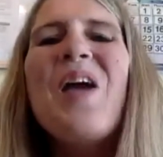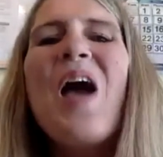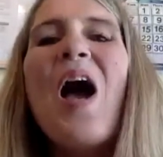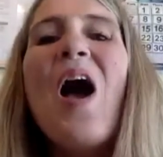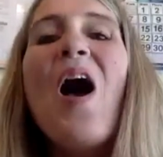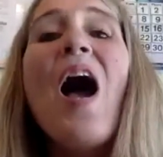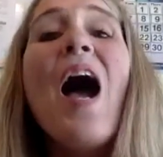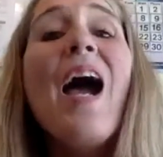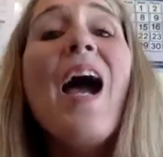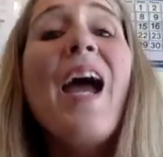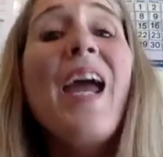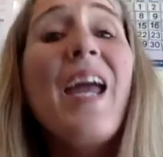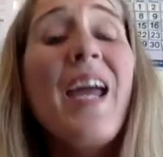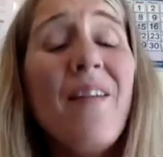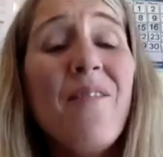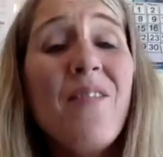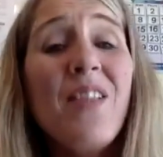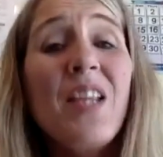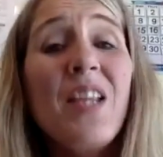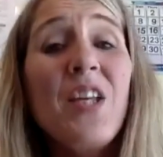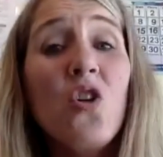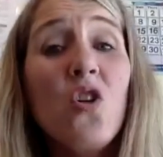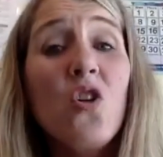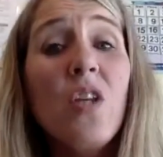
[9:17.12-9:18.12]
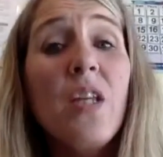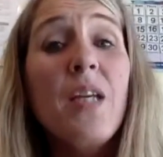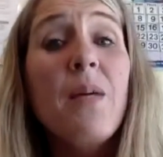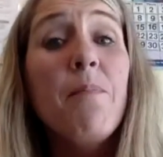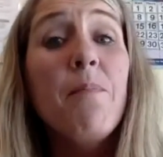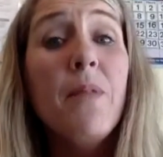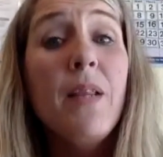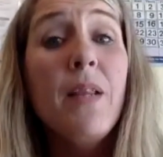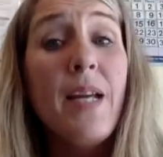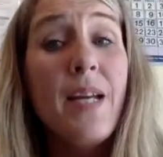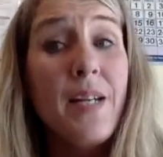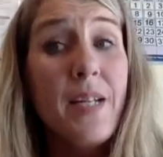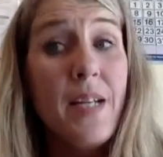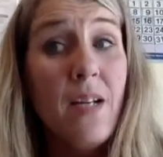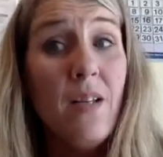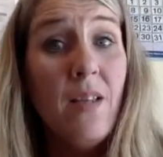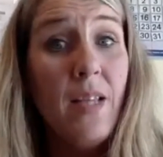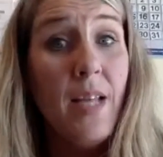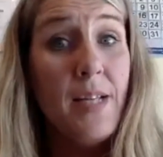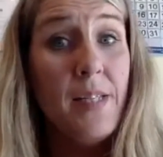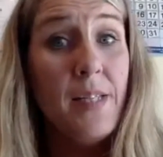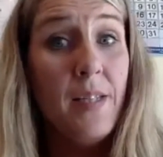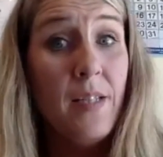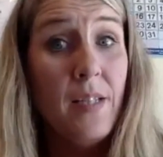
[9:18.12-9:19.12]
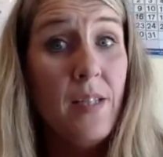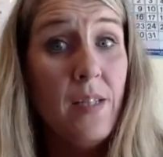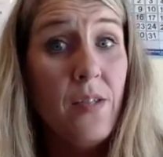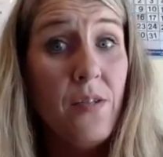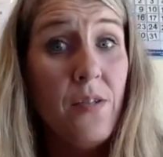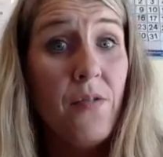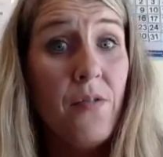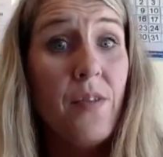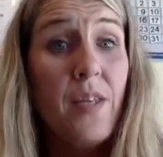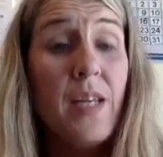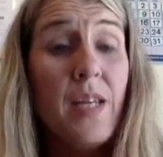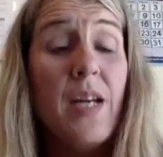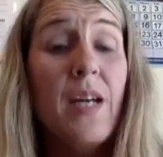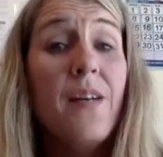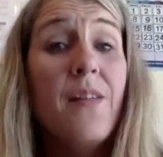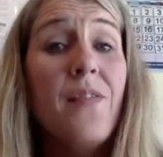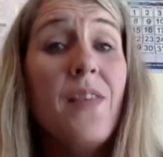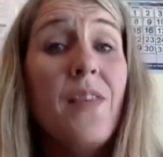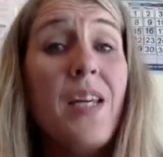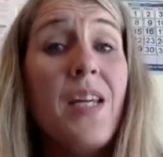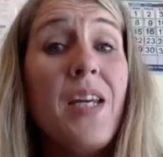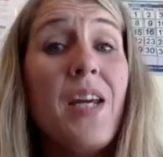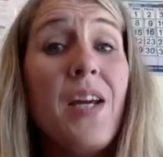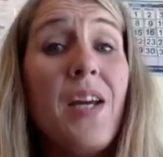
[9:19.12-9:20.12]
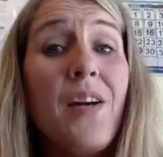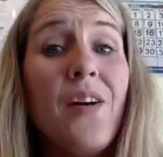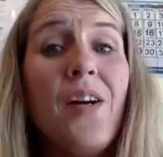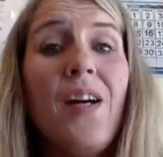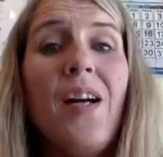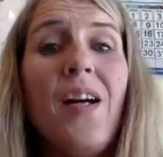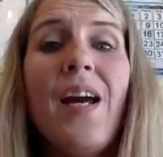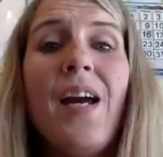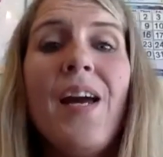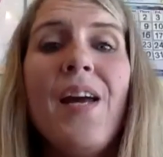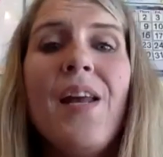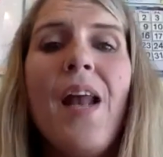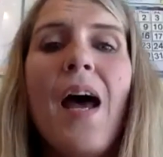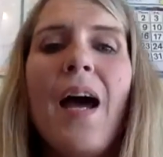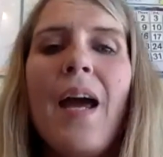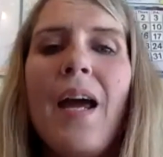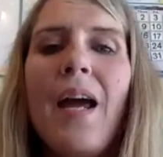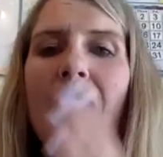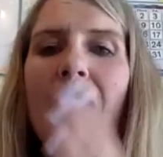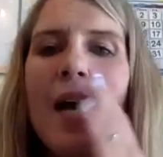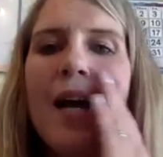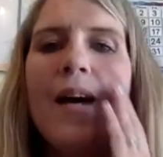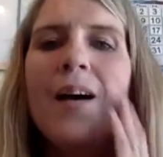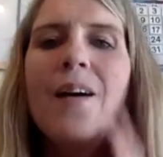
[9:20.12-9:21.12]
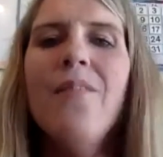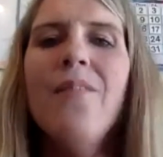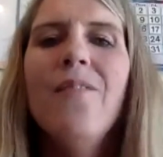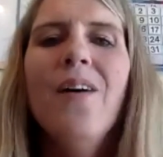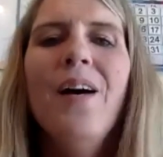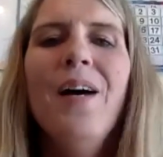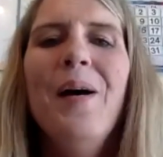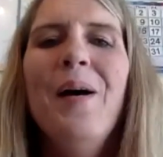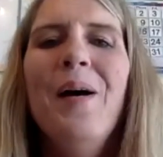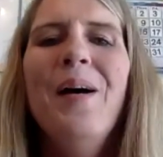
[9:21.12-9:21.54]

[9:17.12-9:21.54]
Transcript: I have literally planned out lessons through the end of the year, and I